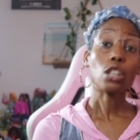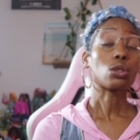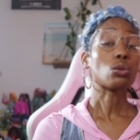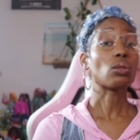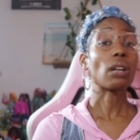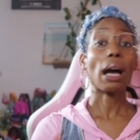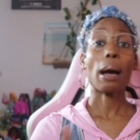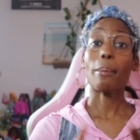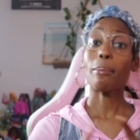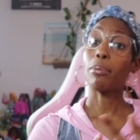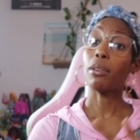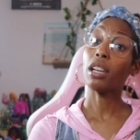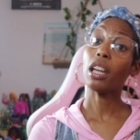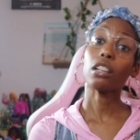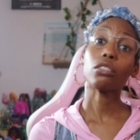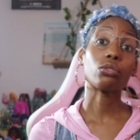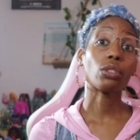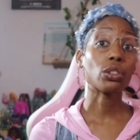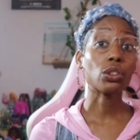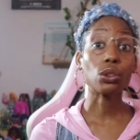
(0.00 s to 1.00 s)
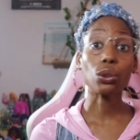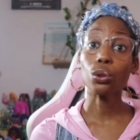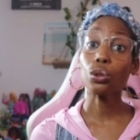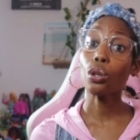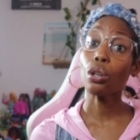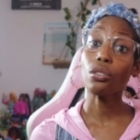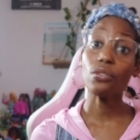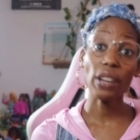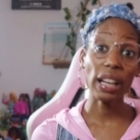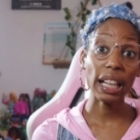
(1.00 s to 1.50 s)
you got blood running through
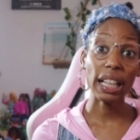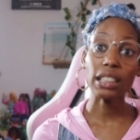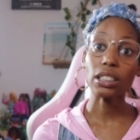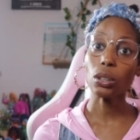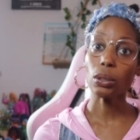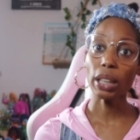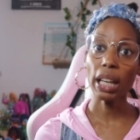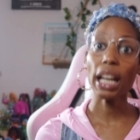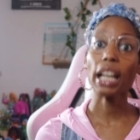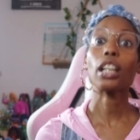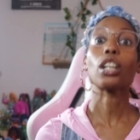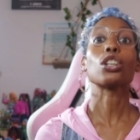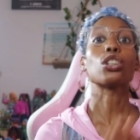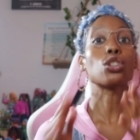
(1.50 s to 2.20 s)
your veins, okay?